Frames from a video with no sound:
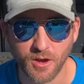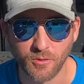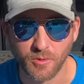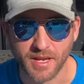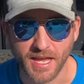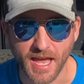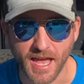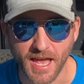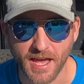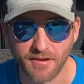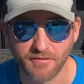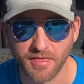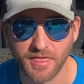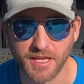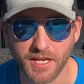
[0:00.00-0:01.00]
we have
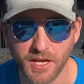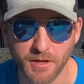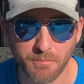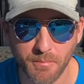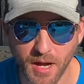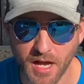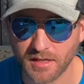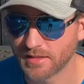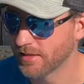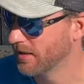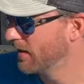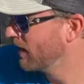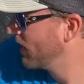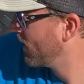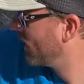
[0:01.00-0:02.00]
the
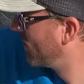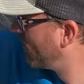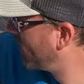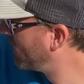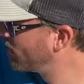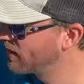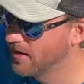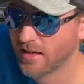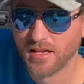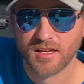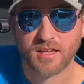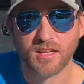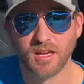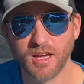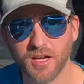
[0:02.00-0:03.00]
unboxing
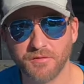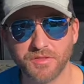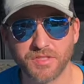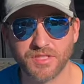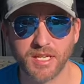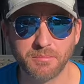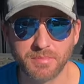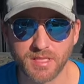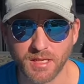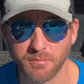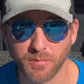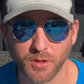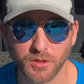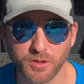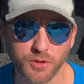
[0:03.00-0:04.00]
of
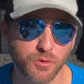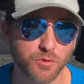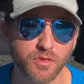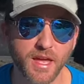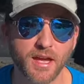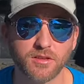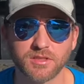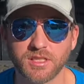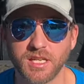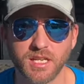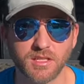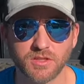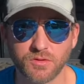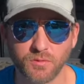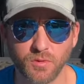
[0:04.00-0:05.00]
September
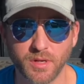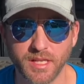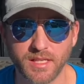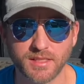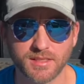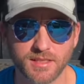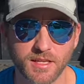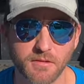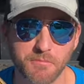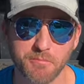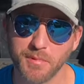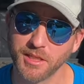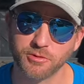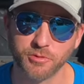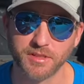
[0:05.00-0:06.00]
2020's
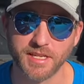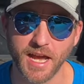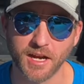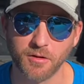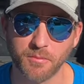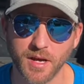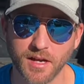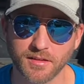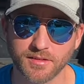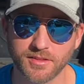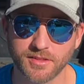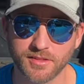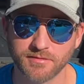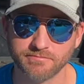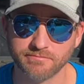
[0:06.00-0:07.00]
Mystery Tackle
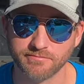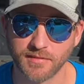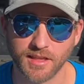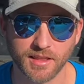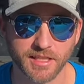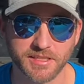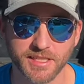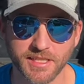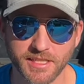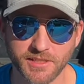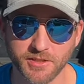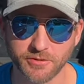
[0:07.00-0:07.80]
Box. Let's get into